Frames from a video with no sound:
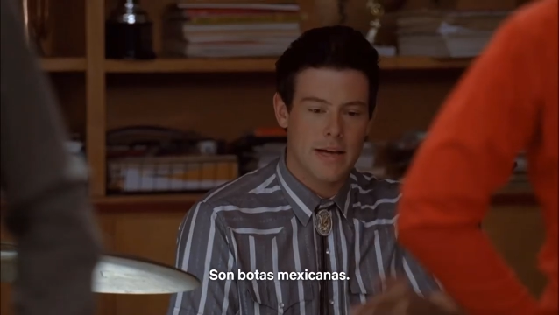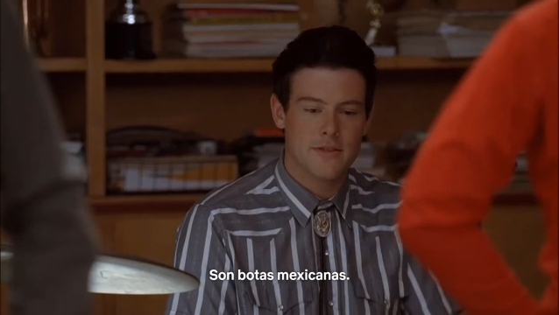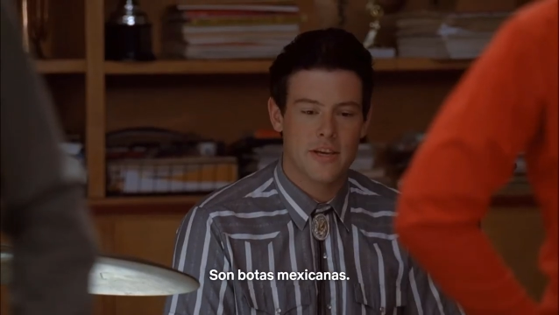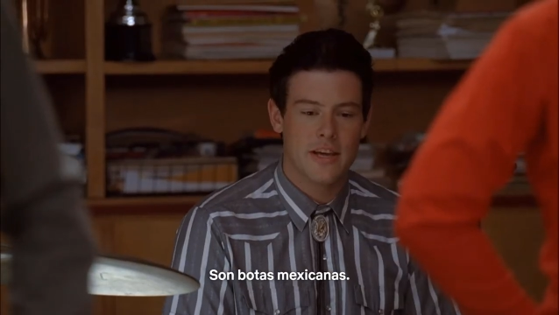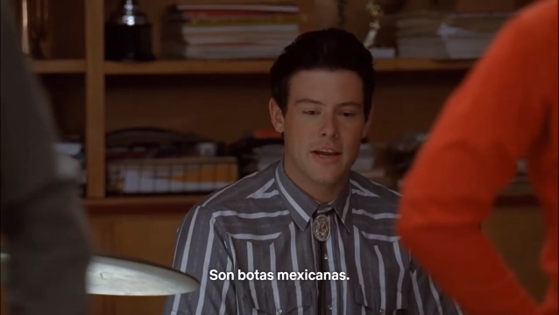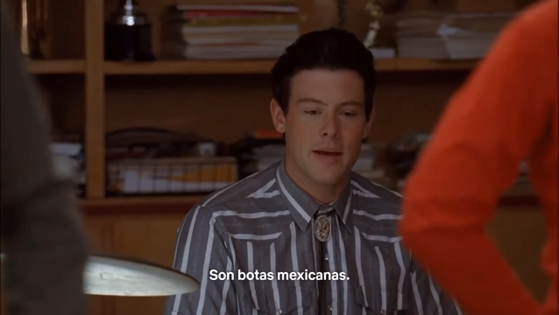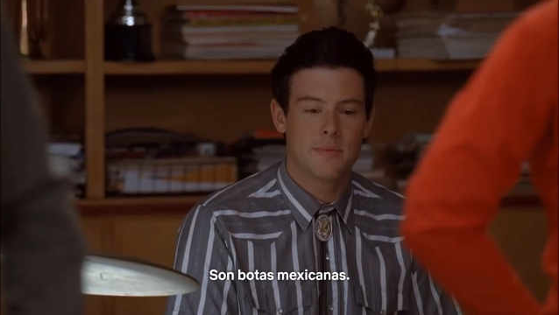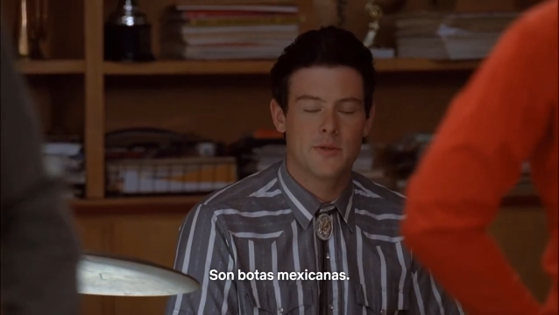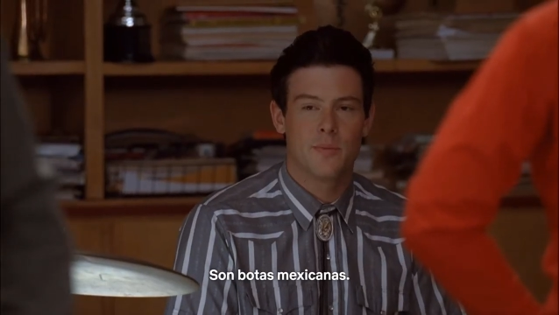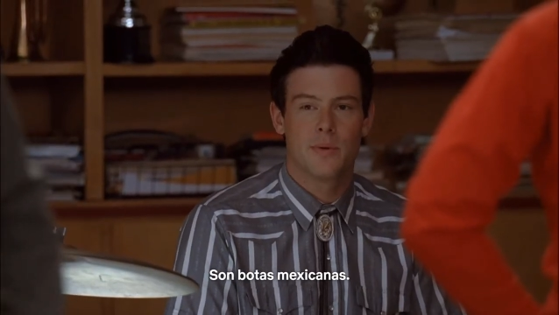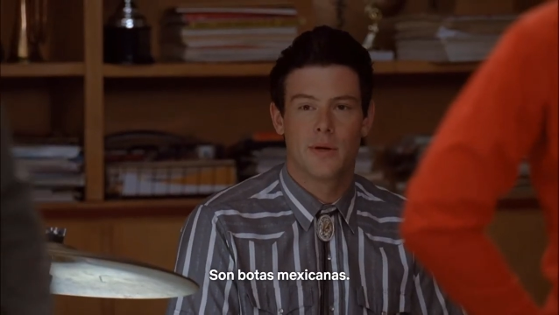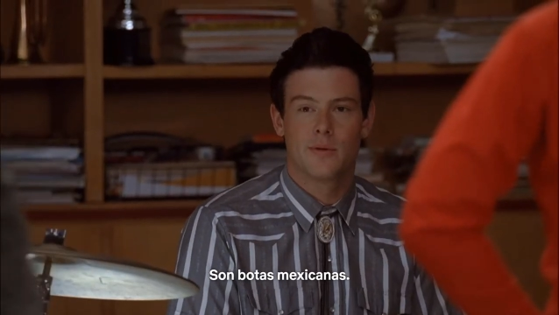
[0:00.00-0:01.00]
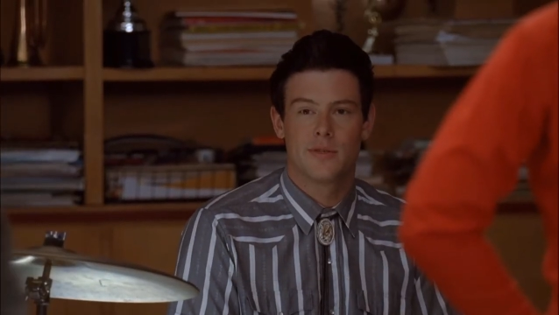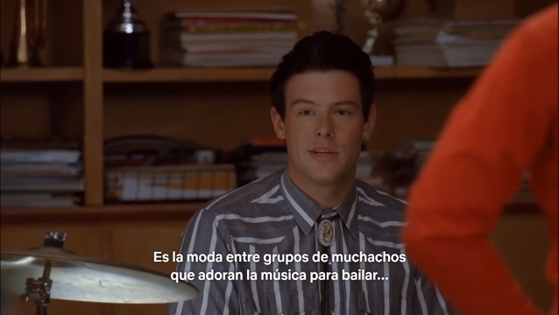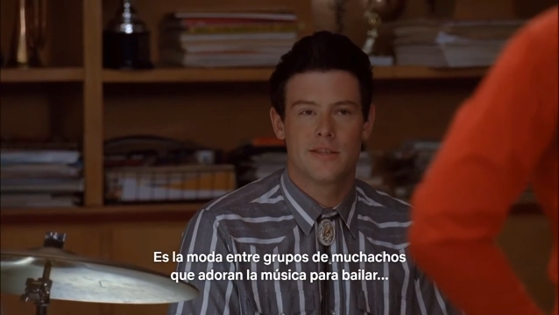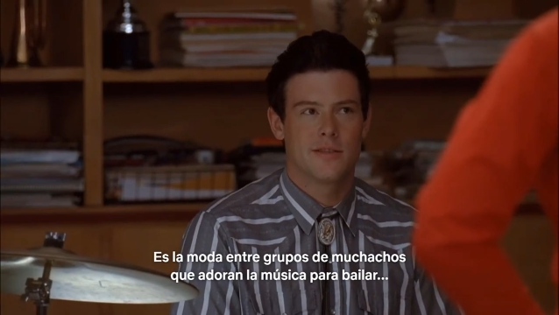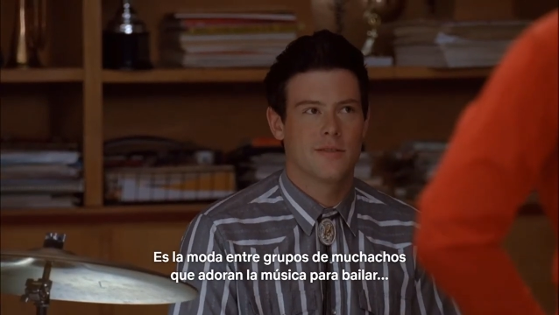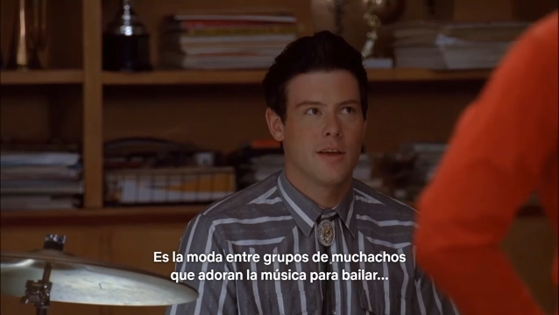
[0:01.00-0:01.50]
Mexican hipster boots.
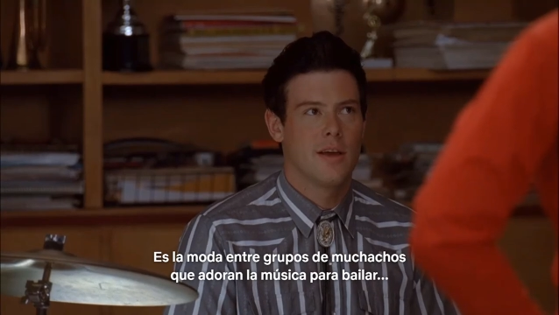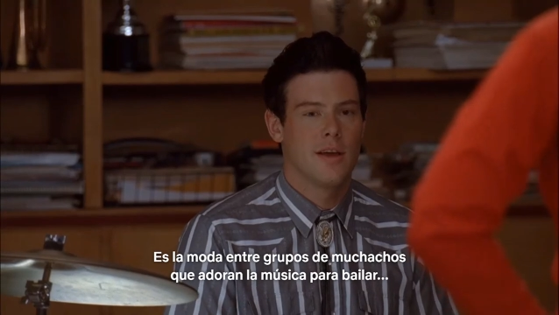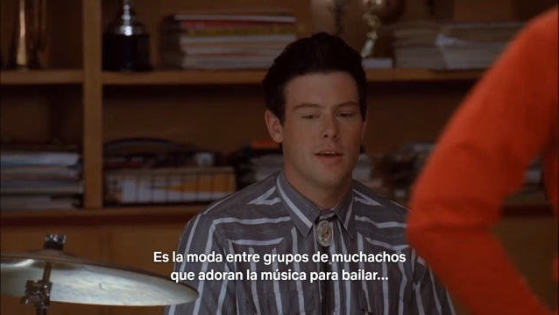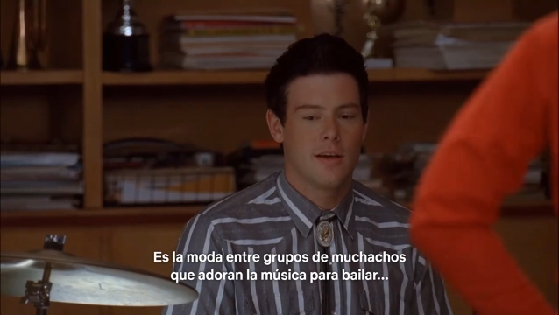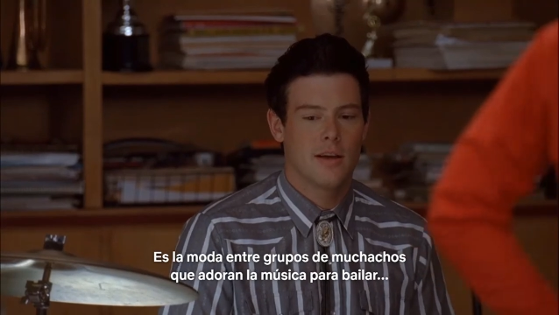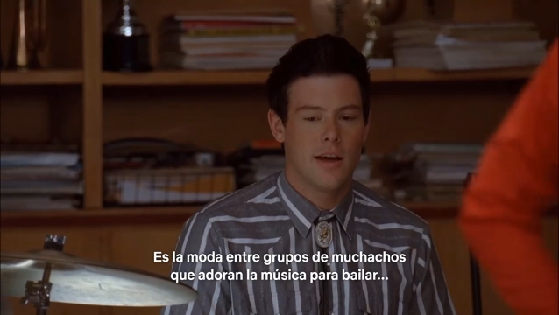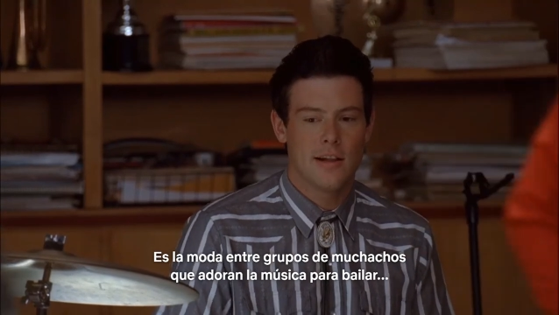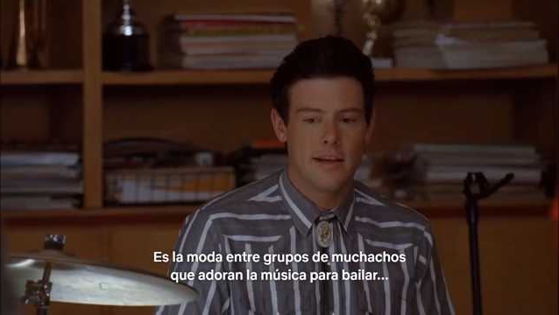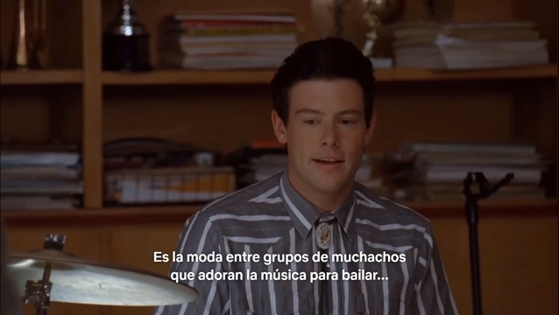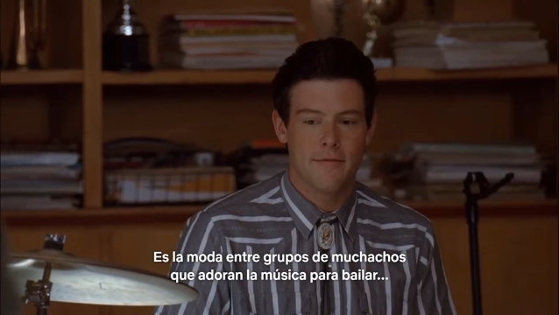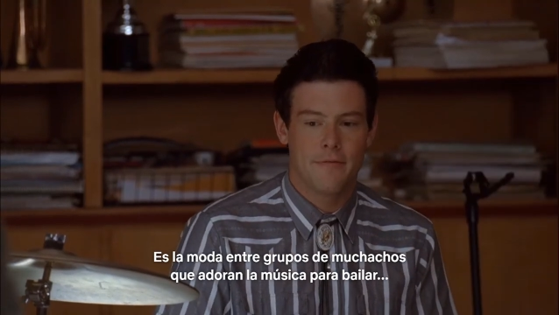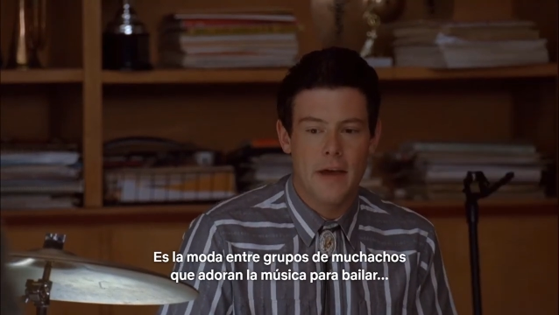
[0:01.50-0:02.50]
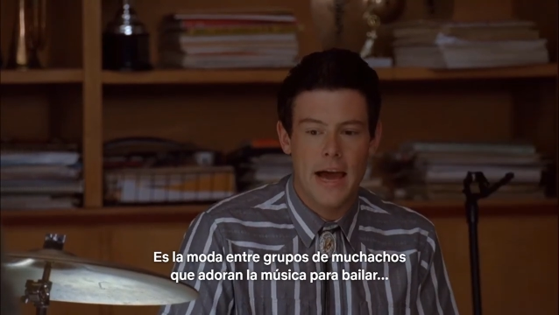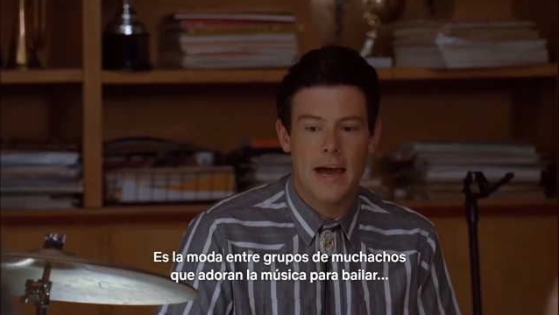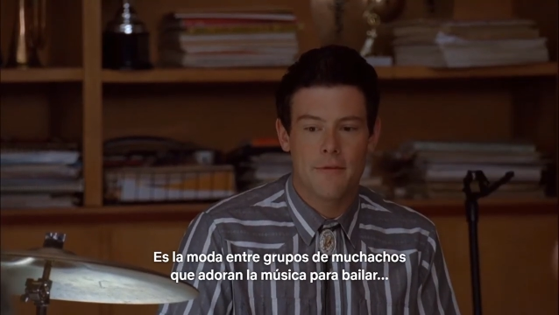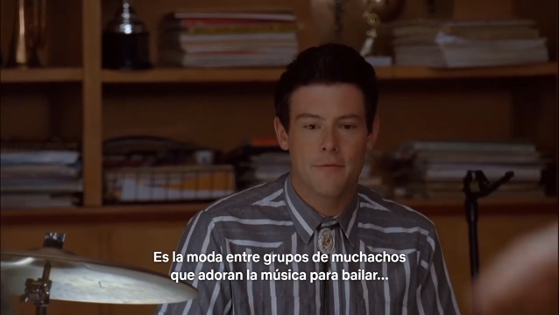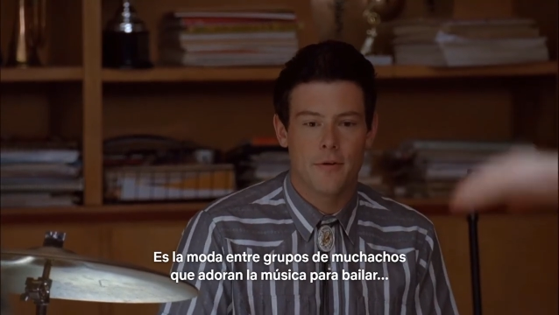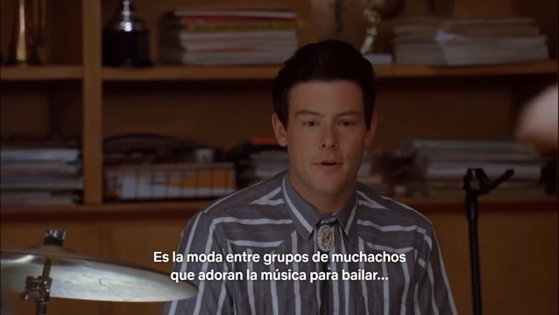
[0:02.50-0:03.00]
It's kind of like a
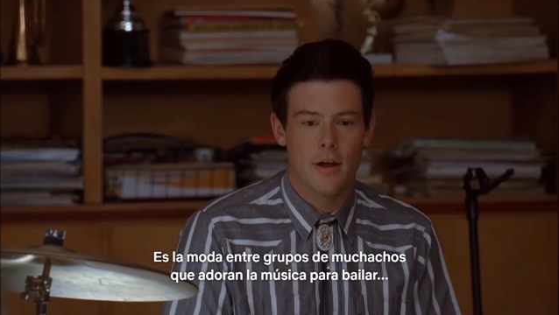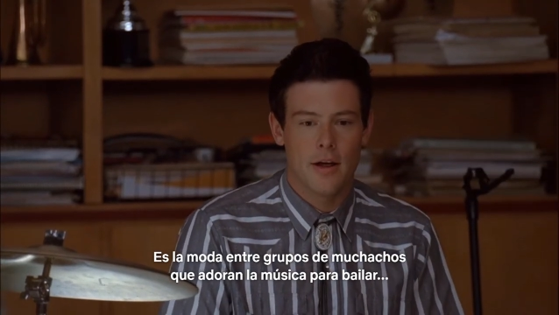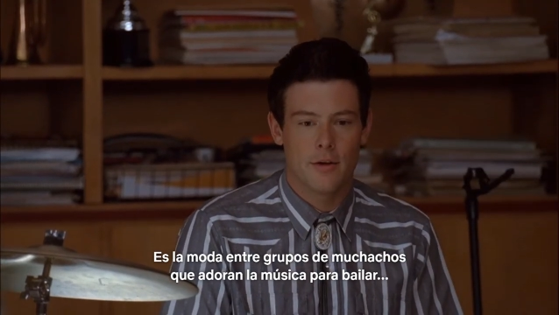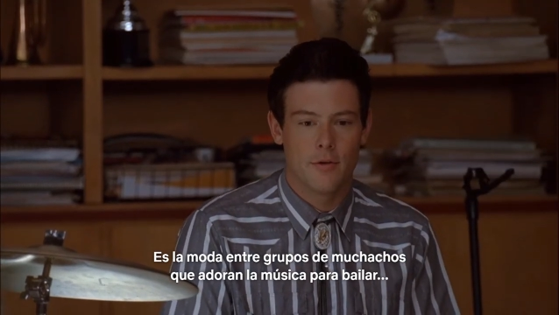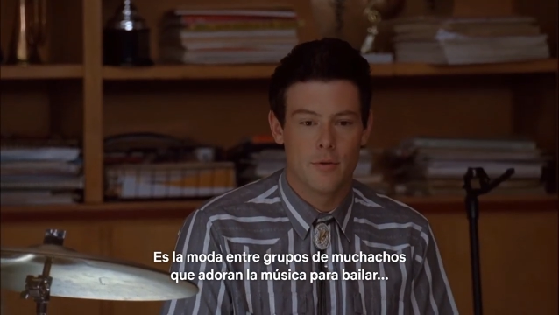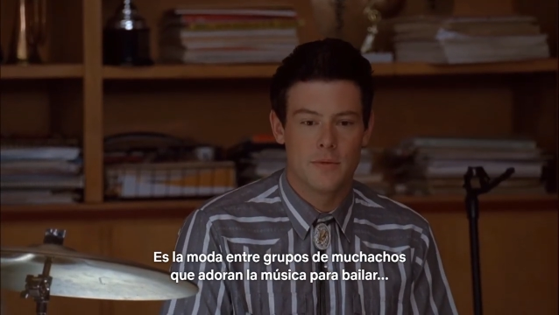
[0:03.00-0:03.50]
fad for